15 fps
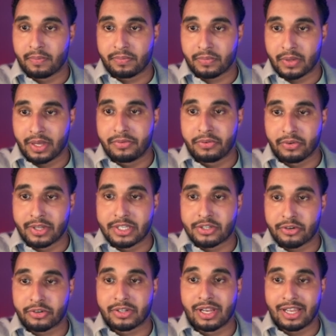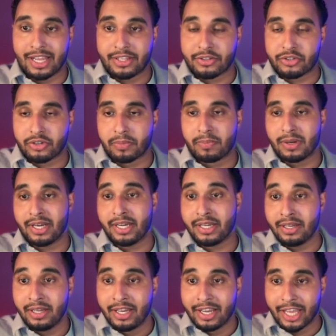if you insert the latest reply,
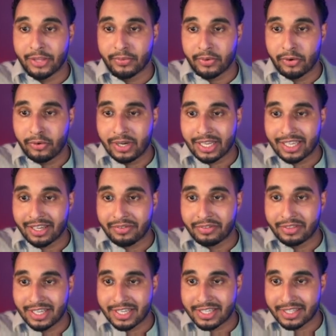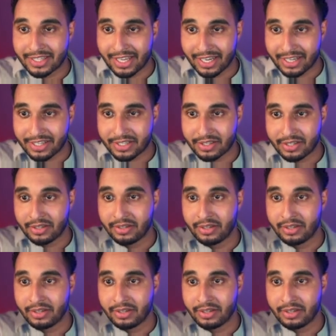it will only give this text,